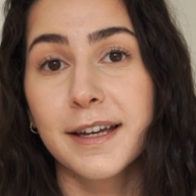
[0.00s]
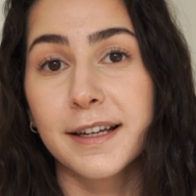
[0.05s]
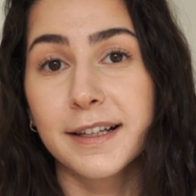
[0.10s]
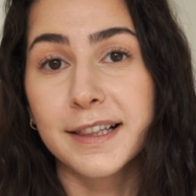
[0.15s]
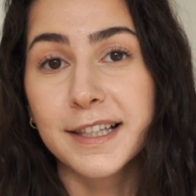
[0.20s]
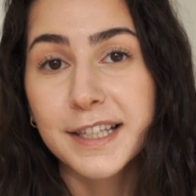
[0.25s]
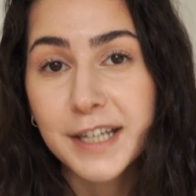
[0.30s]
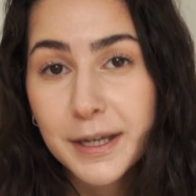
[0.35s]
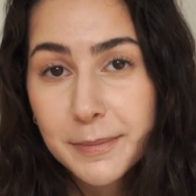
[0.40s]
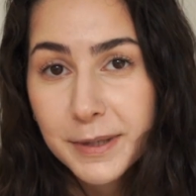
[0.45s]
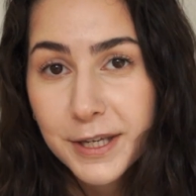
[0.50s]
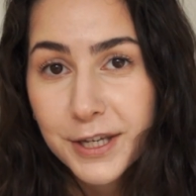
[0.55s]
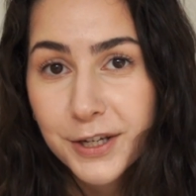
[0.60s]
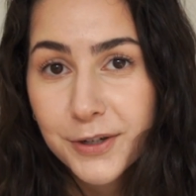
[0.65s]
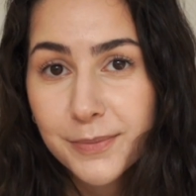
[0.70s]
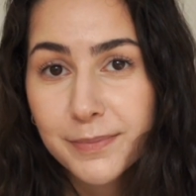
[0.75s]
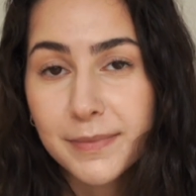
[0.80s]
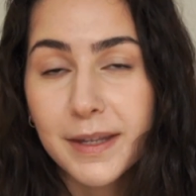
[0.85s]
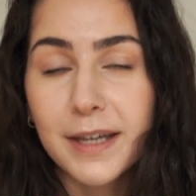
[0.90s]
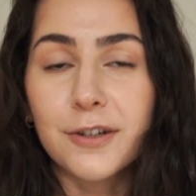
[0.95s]
click up
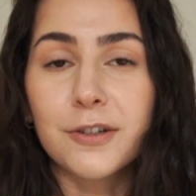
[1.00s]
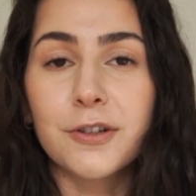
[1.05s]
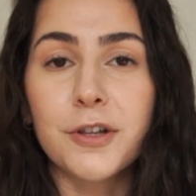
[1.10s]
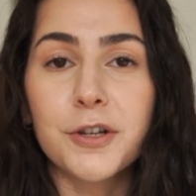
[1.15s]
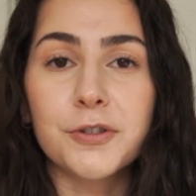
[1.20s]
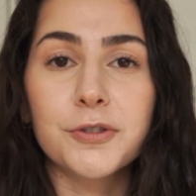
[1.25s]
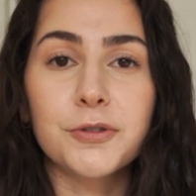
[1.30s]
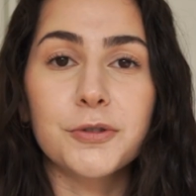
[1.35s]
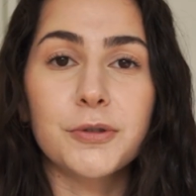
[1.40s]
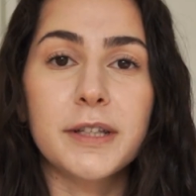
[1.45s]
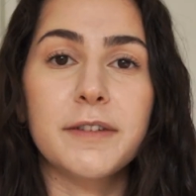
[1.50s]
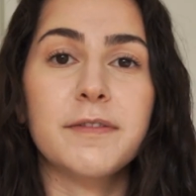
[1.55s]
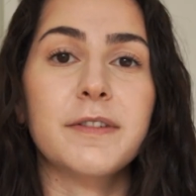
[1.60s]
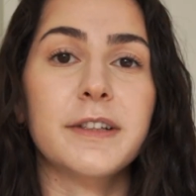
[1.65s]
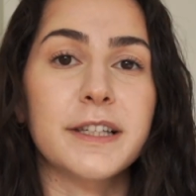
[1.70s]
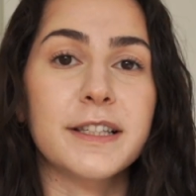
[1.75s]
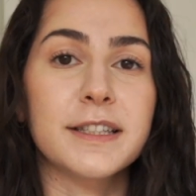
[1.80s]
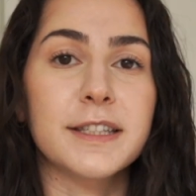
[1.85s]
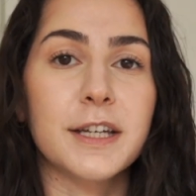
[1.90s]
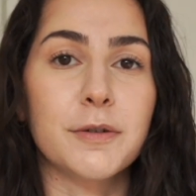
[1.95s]
here and I'll also leave
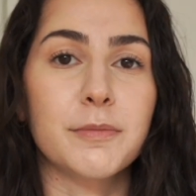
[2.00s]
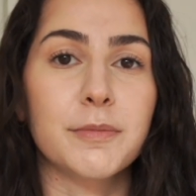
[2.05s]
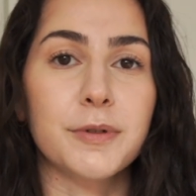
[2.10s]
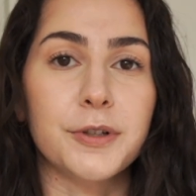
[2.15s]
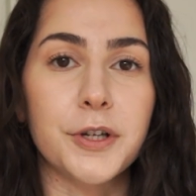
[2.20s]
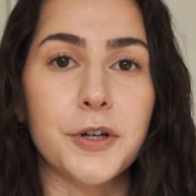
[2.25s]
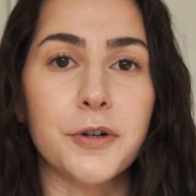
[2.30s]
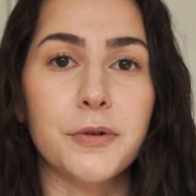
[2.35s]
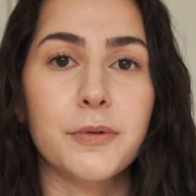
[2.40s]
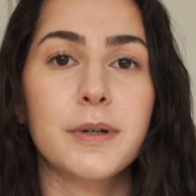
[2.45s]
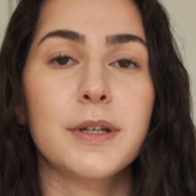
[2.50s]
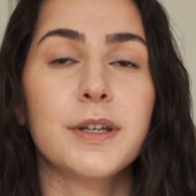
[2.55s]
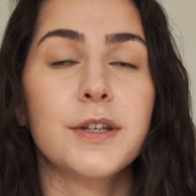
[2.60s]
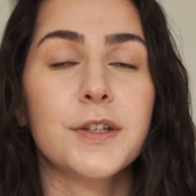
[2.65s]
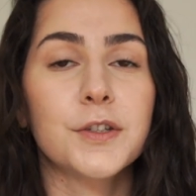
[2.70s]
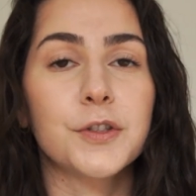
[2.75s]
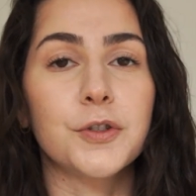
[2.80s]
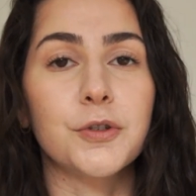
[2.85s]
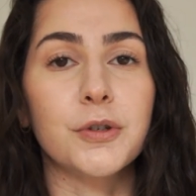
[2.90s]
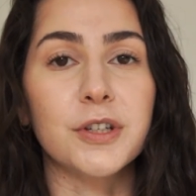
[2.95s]
a link down below
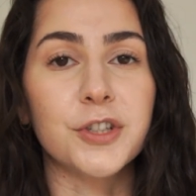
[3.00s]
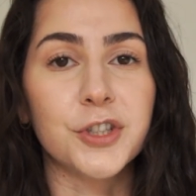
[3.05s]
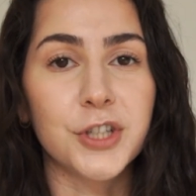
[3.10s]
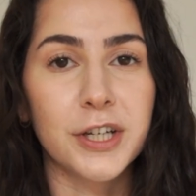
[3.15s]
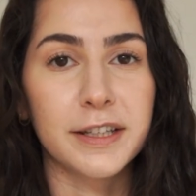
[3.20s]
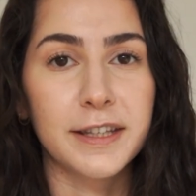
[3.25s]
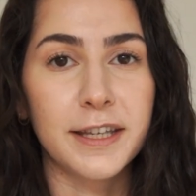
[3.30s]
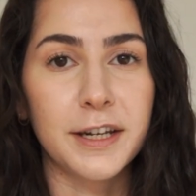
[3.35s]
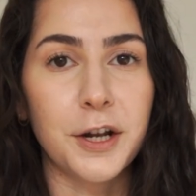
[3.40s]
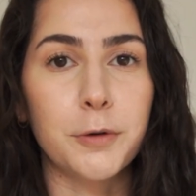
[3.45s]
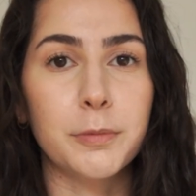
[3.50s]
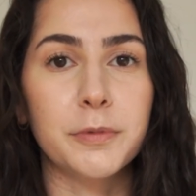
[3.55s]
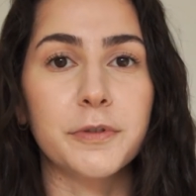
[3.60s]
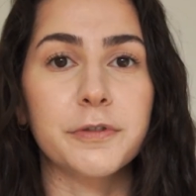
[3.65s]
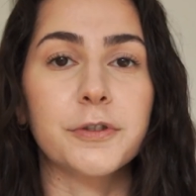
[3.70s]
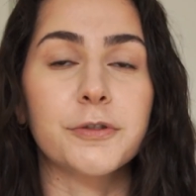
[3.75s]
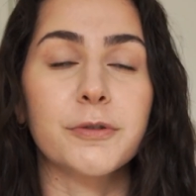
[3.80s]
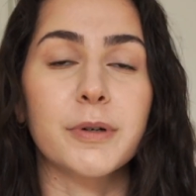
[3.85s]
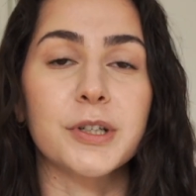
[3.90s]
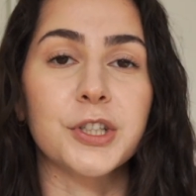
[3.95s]
so you can check that out
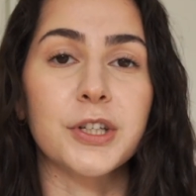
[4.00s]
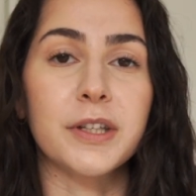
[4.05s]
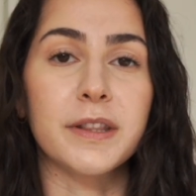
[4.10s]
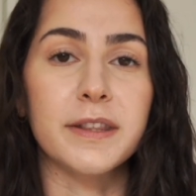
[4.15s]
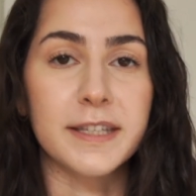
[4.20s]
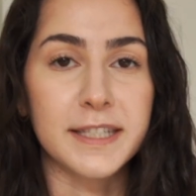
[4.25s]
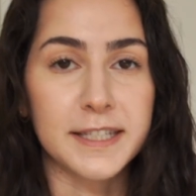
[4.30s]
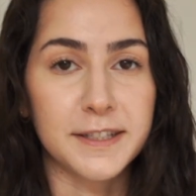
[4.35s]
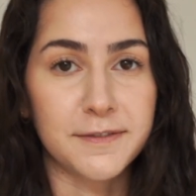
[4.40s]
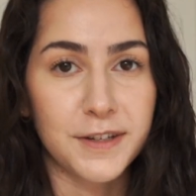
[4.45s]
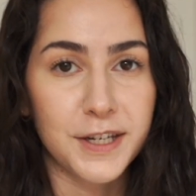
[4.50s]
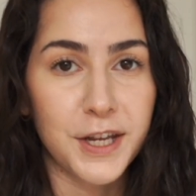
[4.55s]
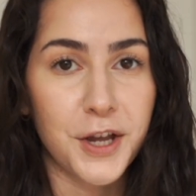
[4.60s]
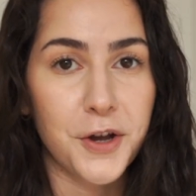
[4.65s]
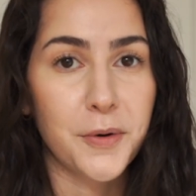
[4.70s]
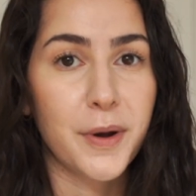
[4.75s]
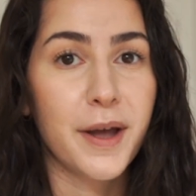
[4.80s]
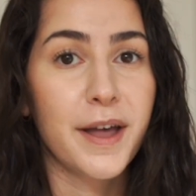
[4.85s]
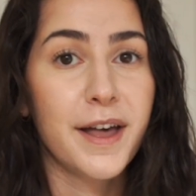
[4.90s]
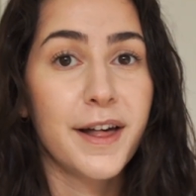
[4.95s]
before watching this
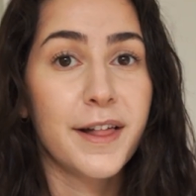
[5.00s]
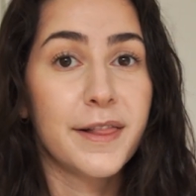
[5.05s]
video.